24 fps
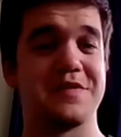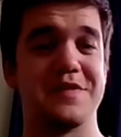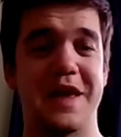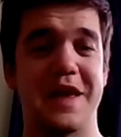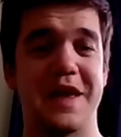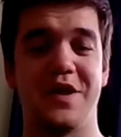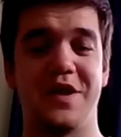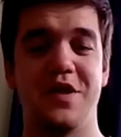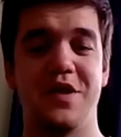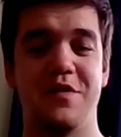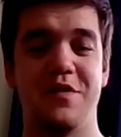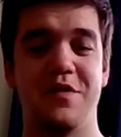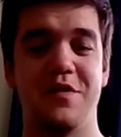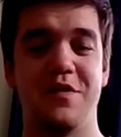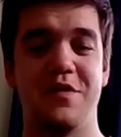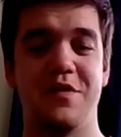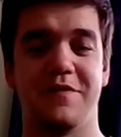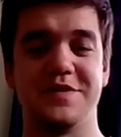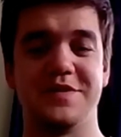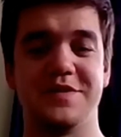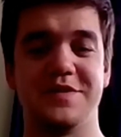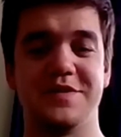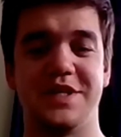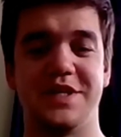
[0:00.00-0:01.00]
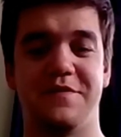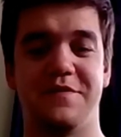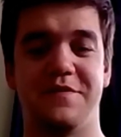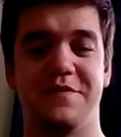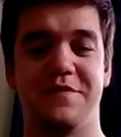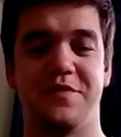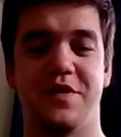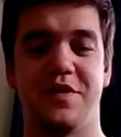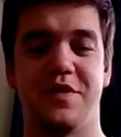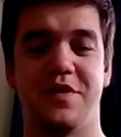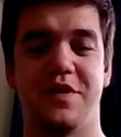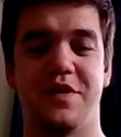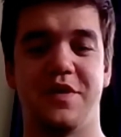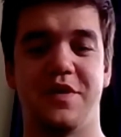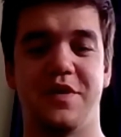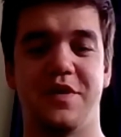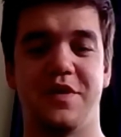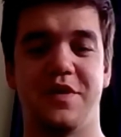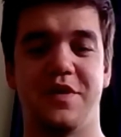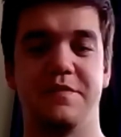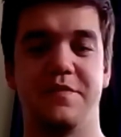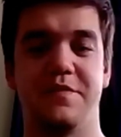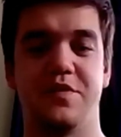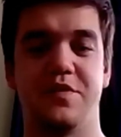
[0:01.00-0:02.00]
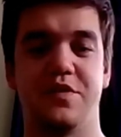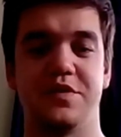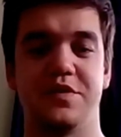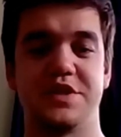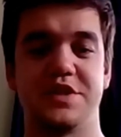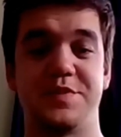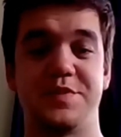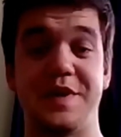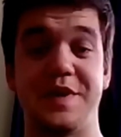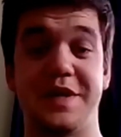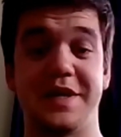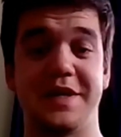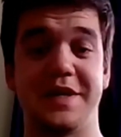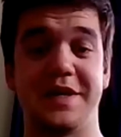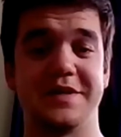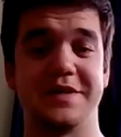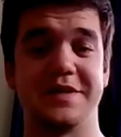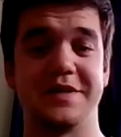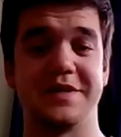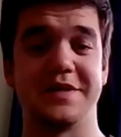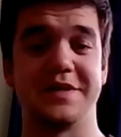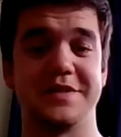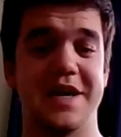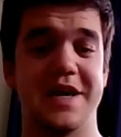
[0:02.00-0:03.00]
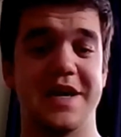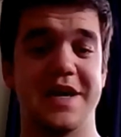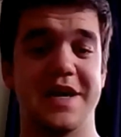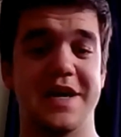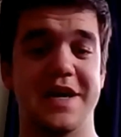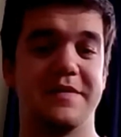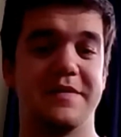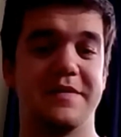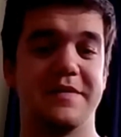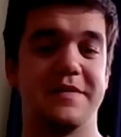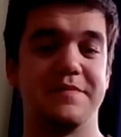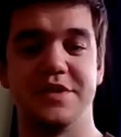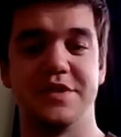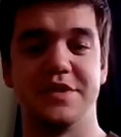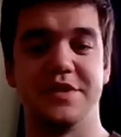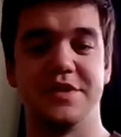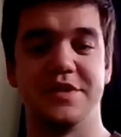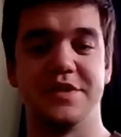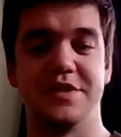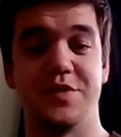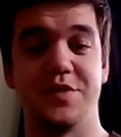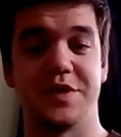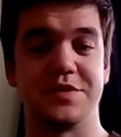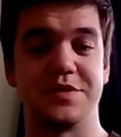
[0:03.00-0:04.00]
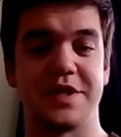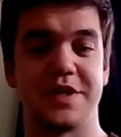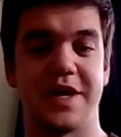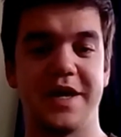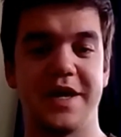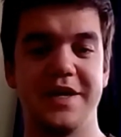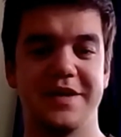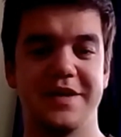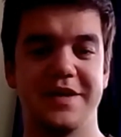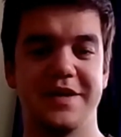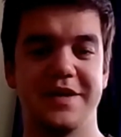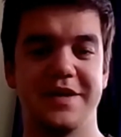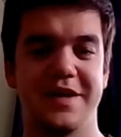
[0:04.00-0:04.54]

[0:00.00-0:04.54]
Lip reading: thank you, obviously, for speaking to us all today